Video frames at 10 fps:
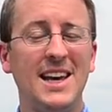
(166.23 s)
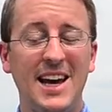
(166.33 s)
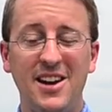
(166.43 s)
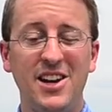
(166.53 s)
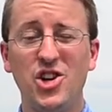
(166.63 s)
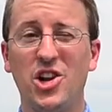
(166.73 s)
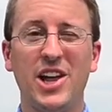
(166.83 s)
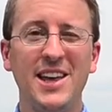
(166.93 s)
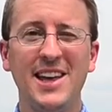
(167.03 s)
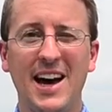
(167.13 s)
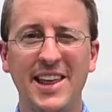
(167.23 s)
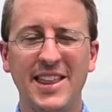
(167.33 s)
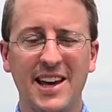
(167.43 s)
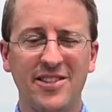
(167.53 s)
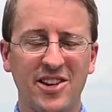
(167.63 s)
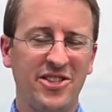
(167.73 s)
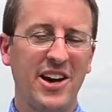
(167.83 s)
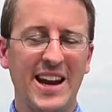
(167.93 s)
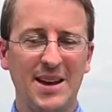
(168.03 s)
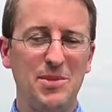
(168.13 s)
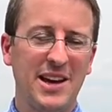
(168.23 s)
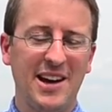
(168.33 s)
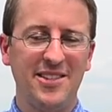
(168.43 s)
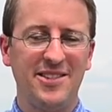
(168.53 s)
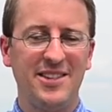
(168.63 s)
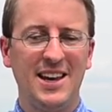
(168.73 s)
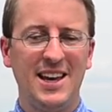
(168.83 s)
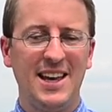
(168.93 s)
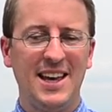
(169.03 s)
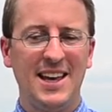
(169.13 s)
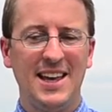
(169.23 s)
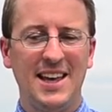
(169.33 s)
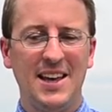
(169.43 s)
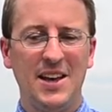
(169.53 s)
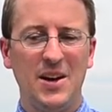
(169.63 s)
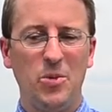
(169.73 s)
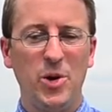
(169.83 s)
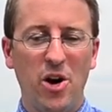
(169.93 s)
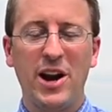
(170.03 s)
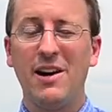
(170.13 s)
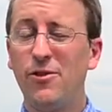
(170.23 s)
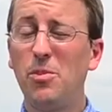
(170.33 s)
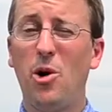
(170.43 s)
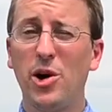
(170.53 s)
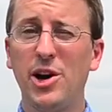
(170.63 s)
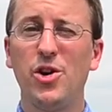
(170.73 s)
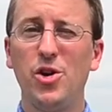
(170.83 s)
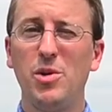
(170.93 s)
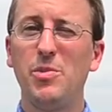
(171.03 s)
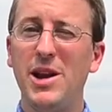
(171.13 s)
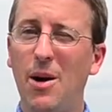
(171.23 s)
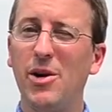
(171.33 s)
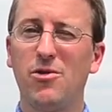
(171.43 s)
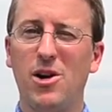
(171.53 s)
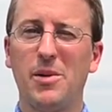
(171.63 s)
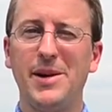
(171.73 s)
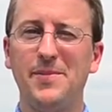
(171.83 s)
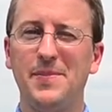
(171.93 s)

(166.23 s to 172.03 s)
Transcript: And additionally, I think it's exciting because we don't have football here at Neumann, but now we have rugby.